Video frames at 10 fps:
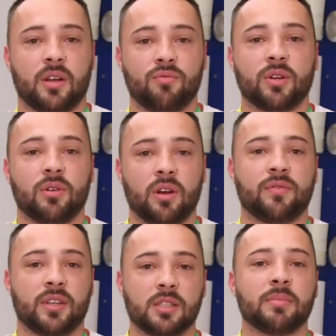a real
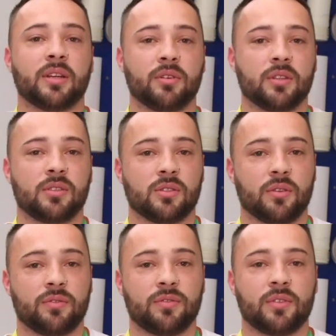life experience
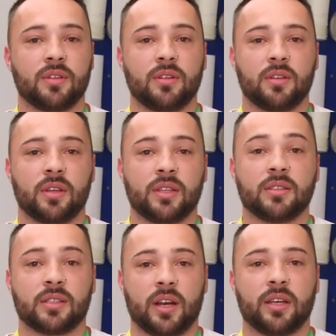of
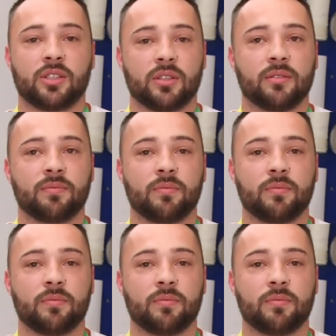installation.